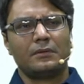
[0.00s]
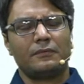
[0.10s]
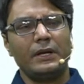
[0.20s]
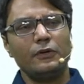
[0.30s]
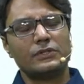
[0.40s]

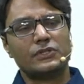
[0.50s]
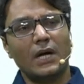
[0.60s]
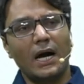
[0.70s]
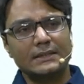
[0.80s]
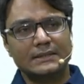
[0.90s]
When you
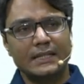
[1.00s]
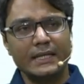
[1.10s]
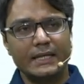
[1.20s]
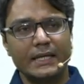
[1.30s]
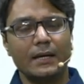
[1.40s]
start
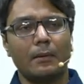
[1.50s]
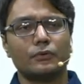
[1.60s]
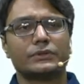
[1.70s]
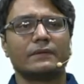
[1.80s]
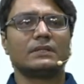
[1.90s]
thinking
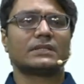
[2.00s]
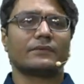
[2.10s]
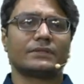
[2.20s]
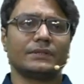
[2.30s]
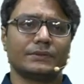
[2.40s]
about civil
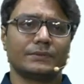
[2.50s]
services,